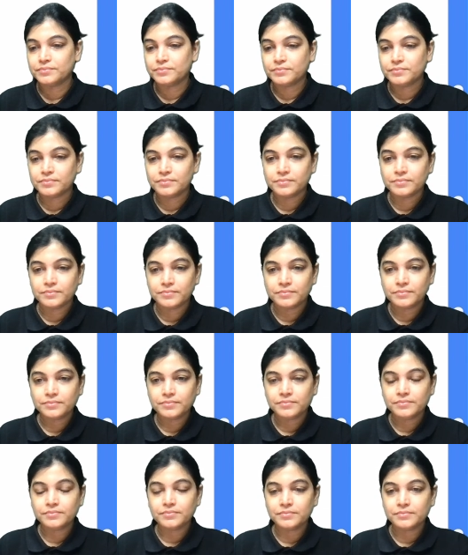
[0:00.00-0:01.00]

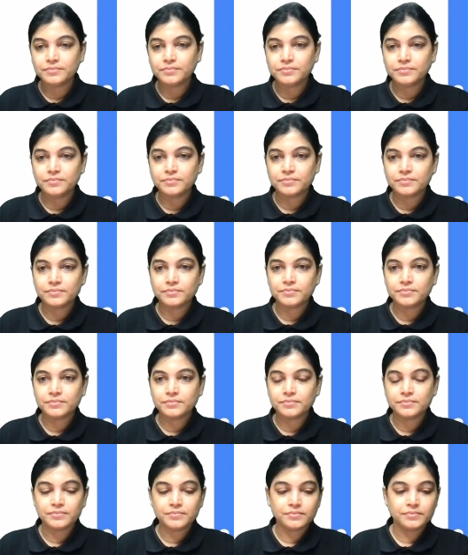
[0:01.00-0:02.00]

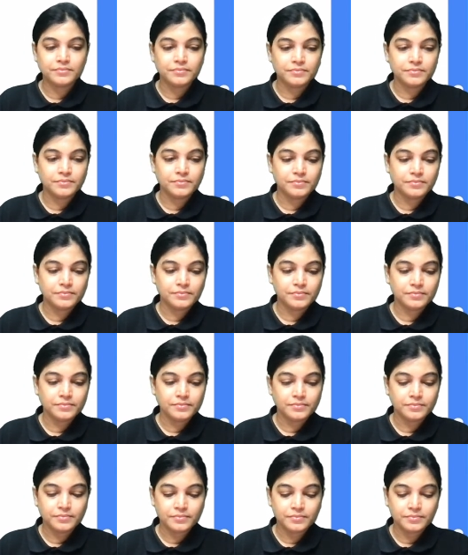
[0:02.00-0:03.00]

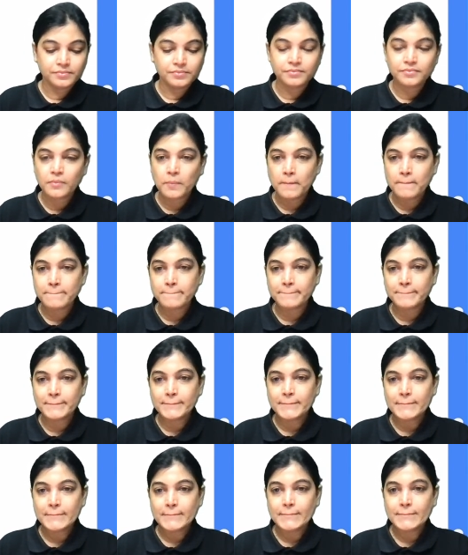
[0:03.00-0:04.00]

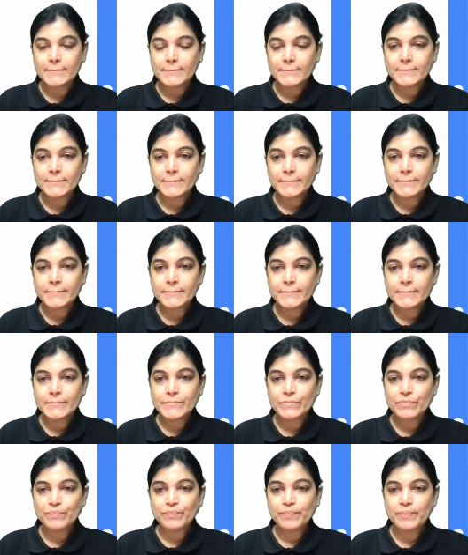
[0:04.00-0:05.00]

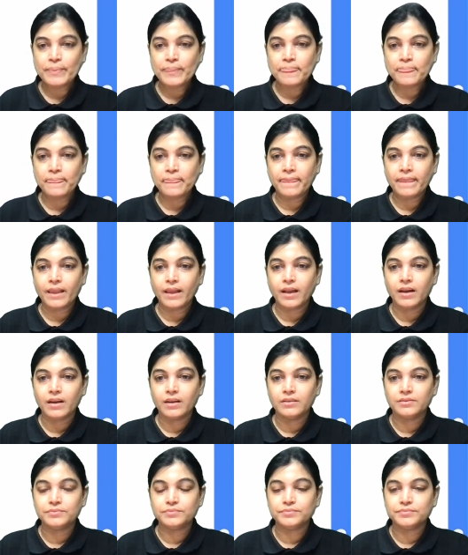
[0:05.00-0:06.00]

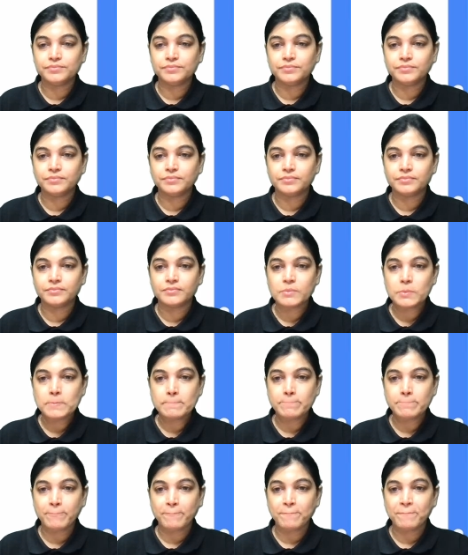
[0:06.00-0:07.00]
No one is speaking in this clip.